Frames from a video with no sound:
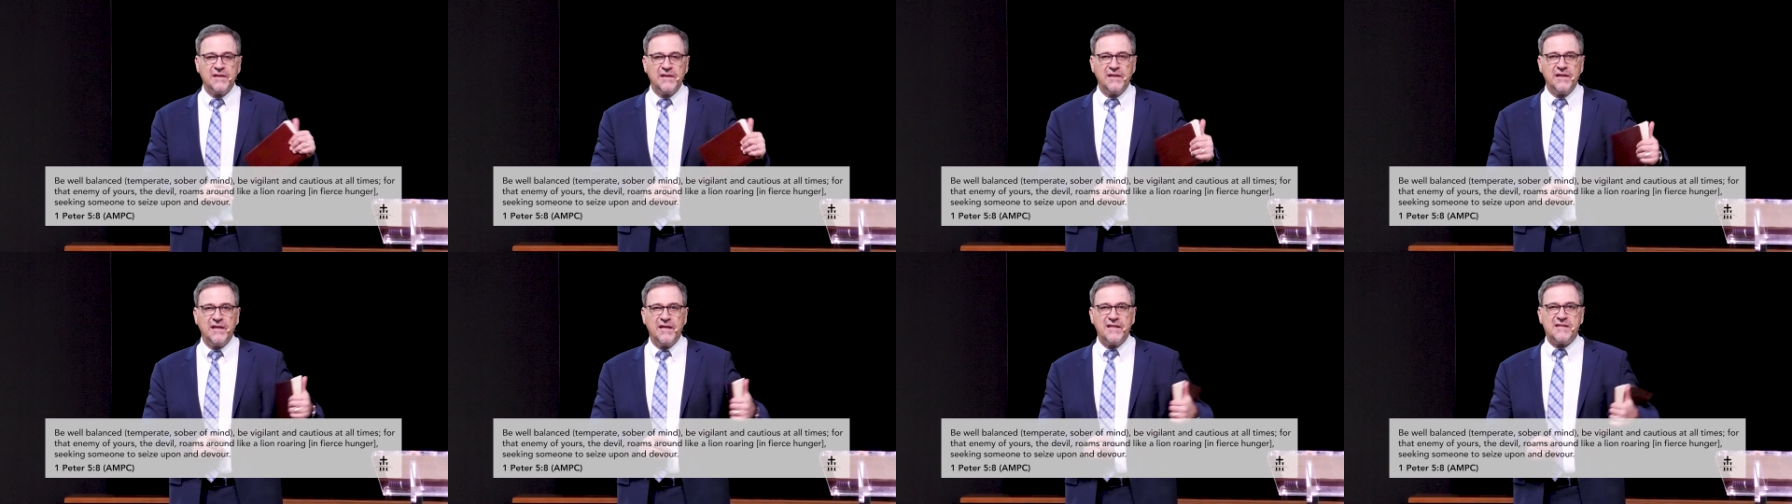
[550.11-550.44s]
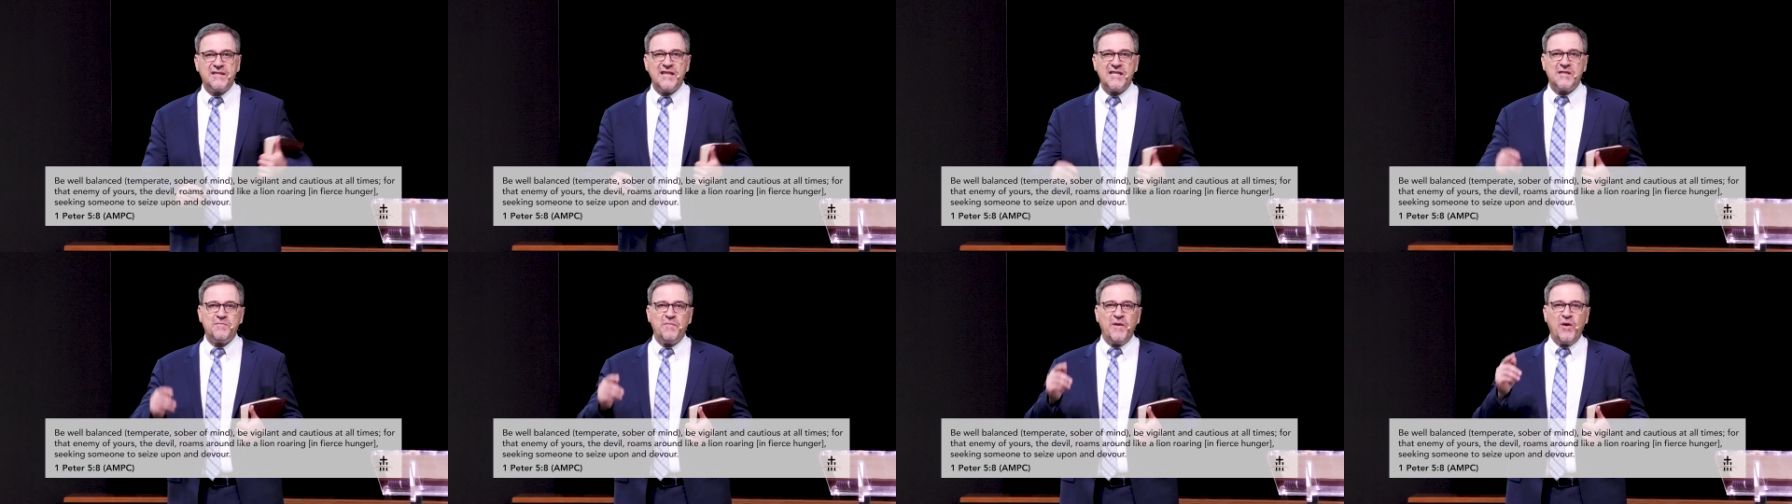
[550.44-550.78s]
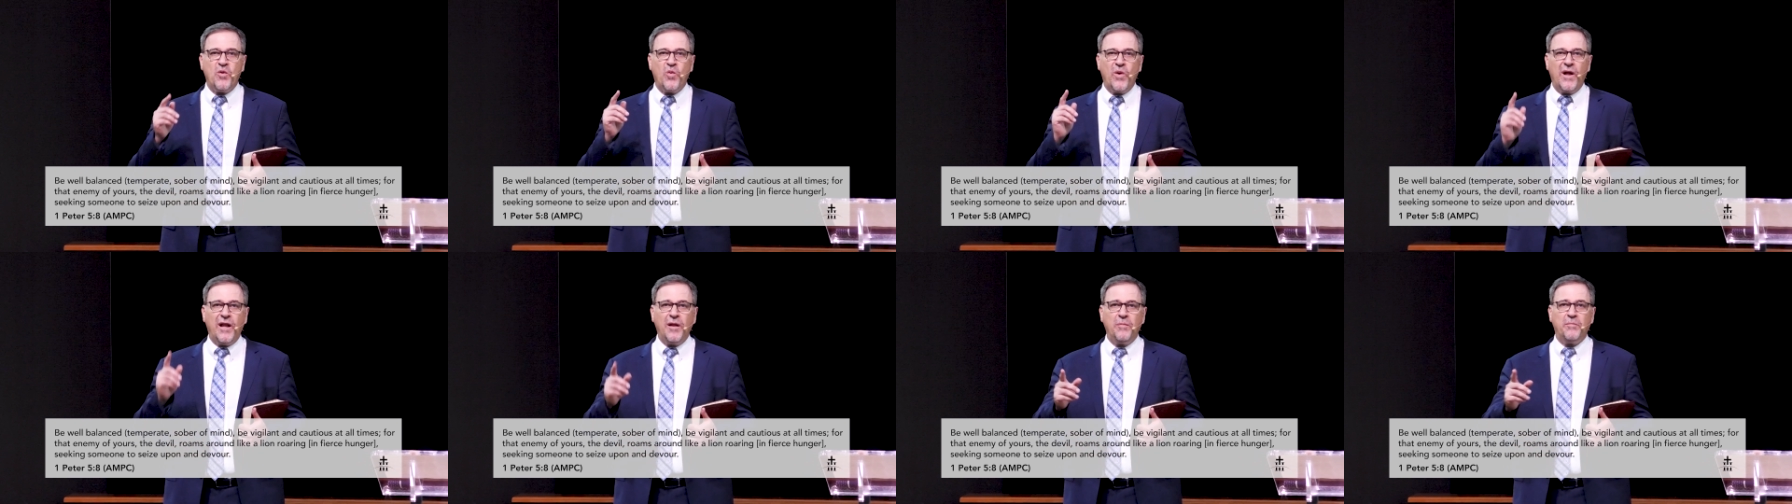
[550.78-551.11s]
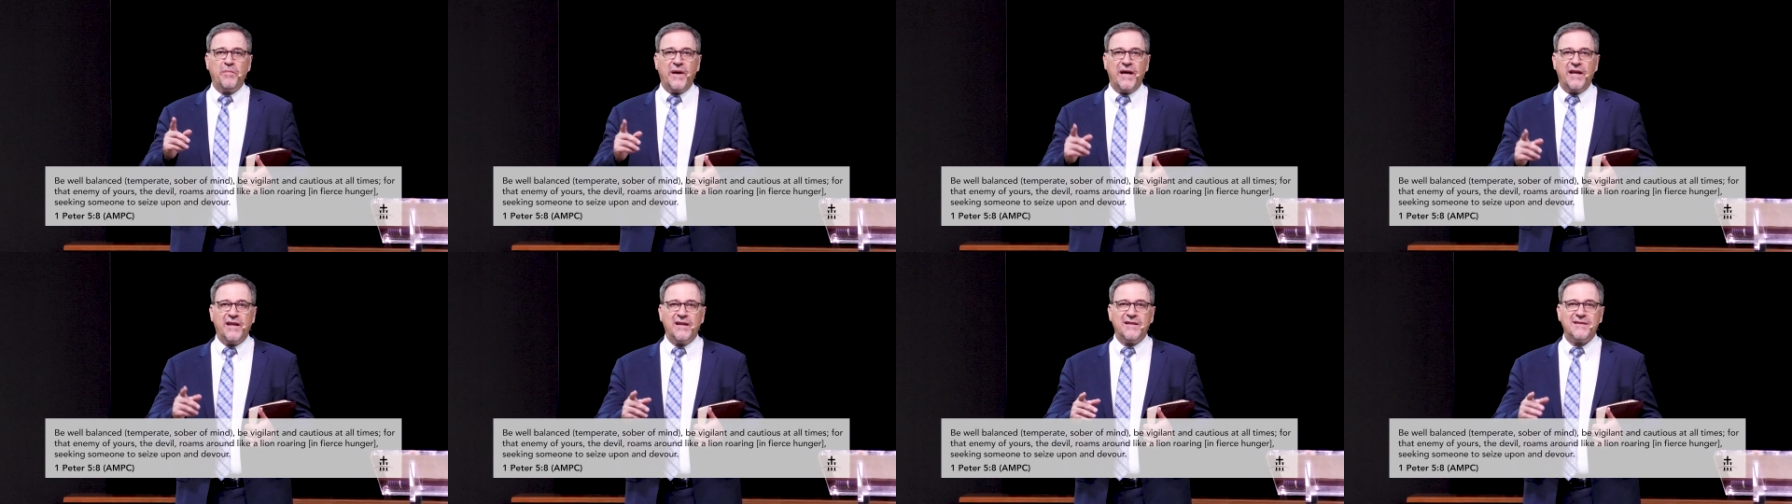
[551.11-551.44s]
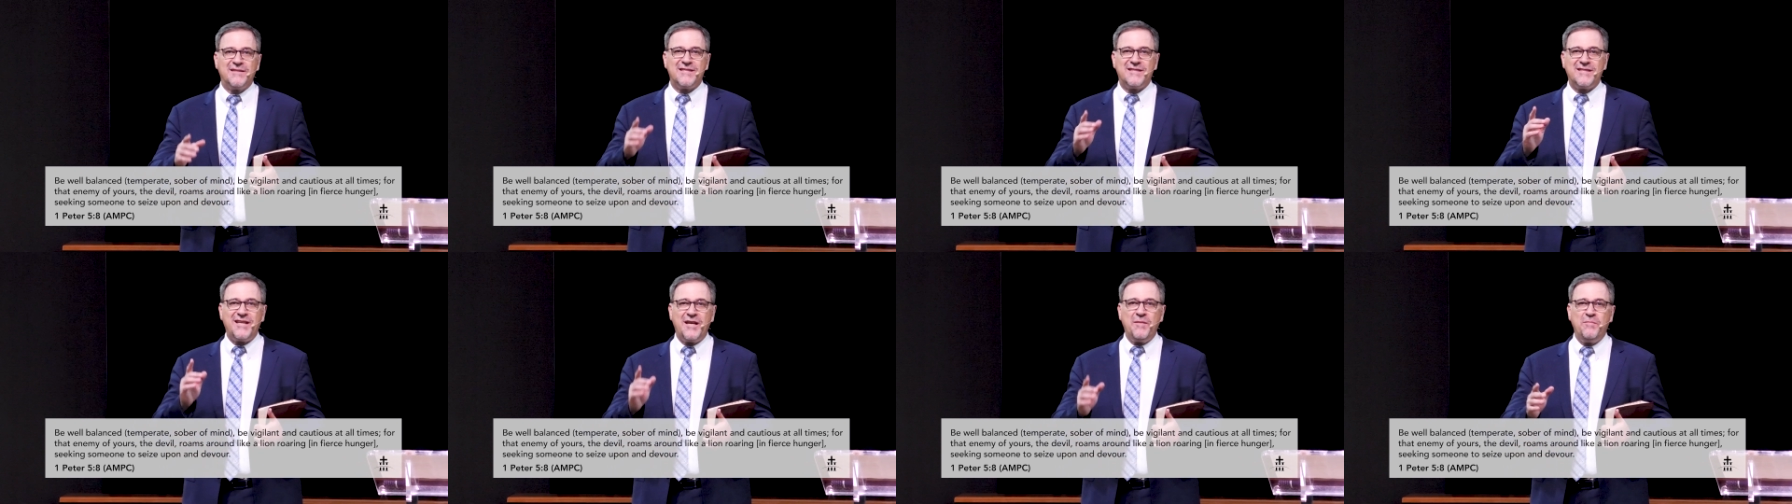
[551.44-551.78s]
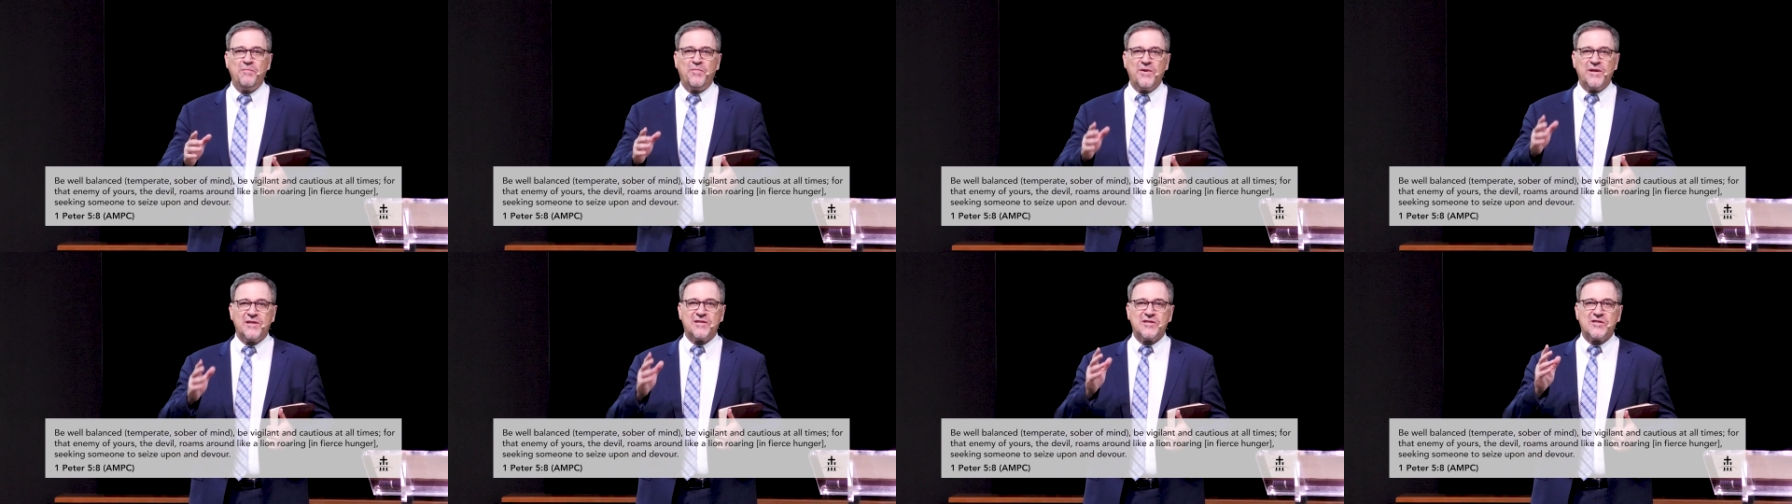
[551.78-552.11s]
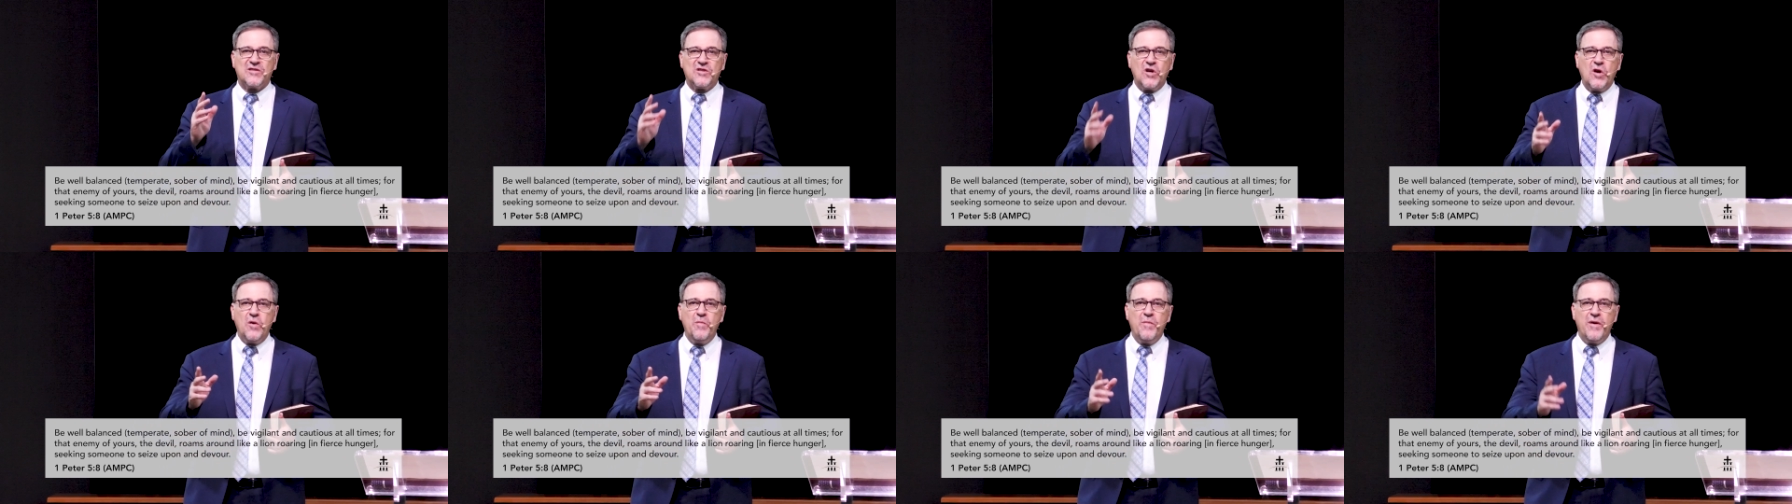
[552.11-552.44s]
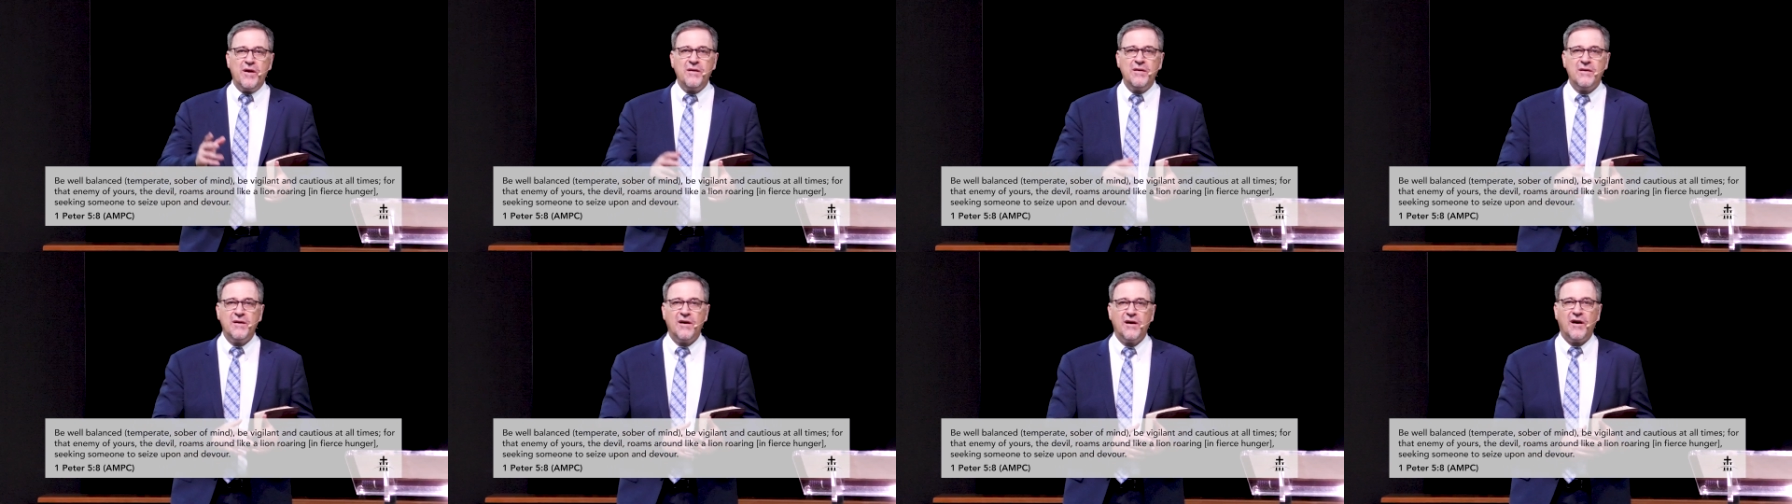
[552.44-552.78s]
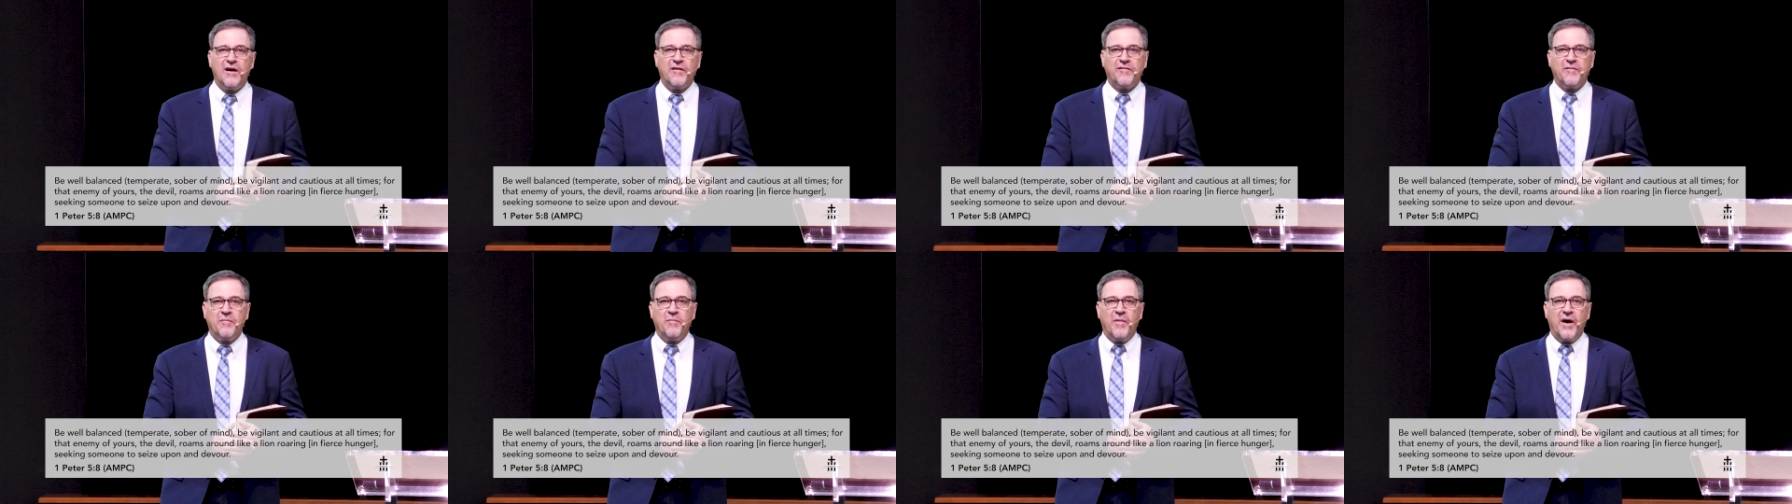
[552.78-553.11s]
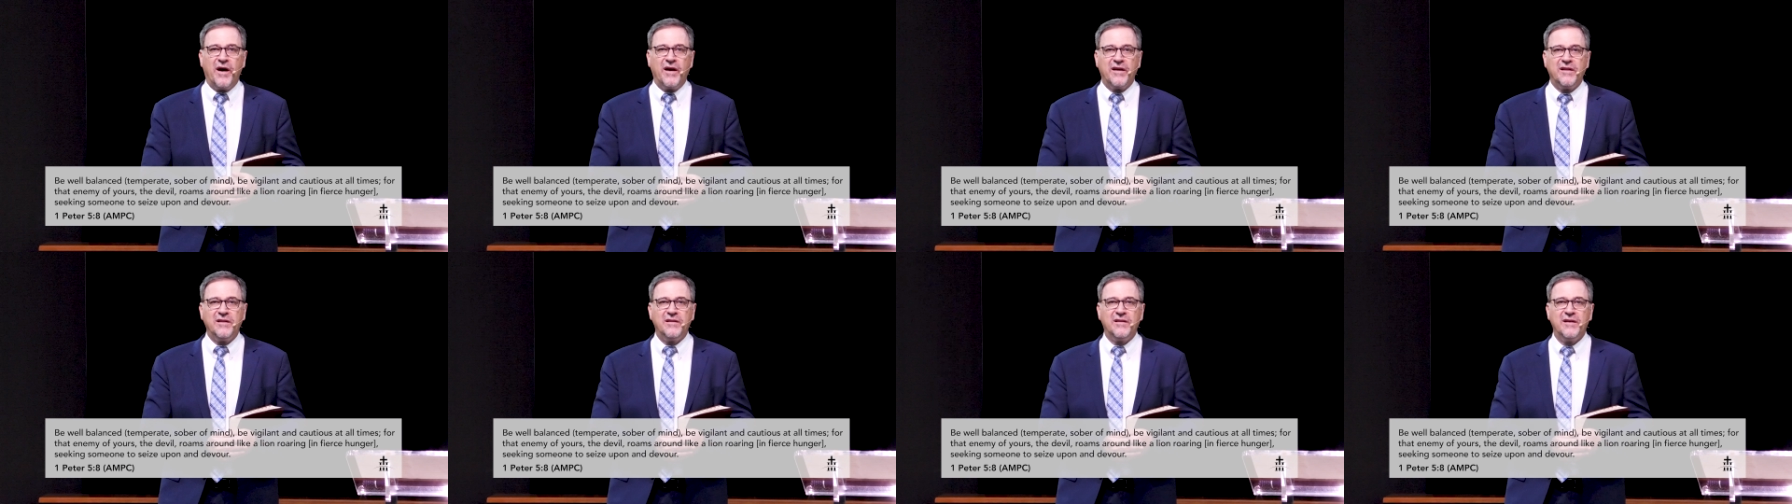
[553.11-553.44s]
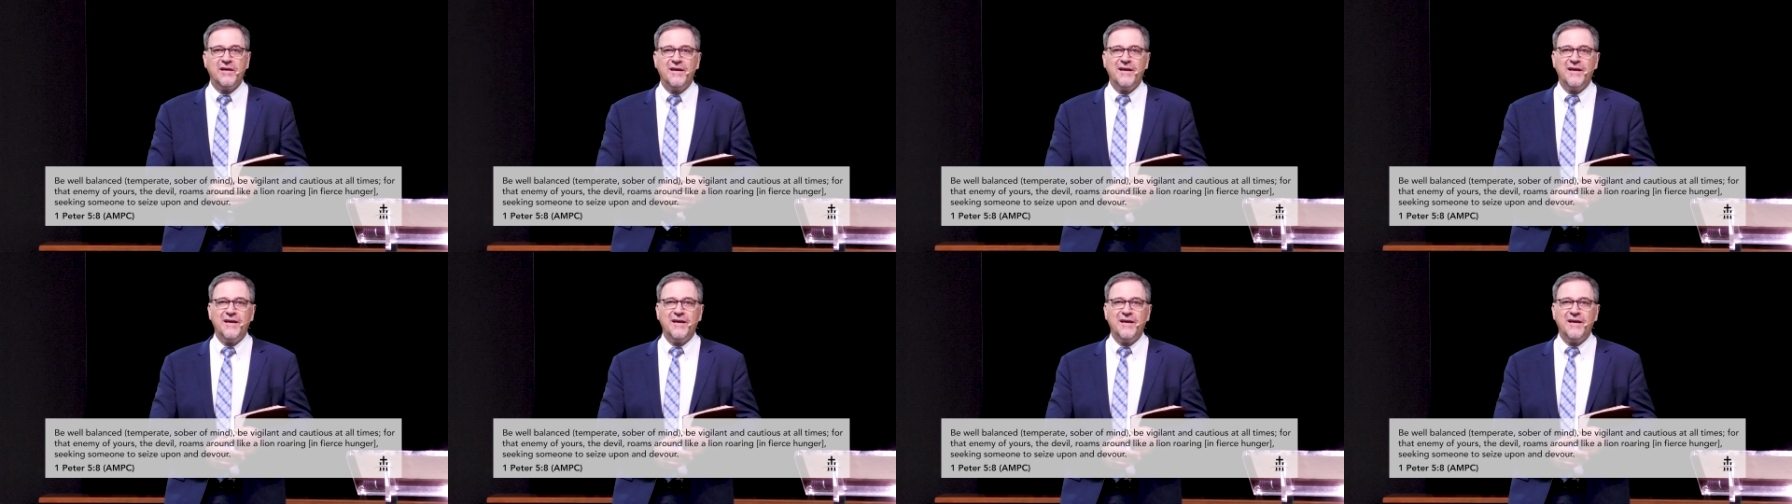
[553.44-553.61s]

It says, Be well balanced, temperate, sober of mind,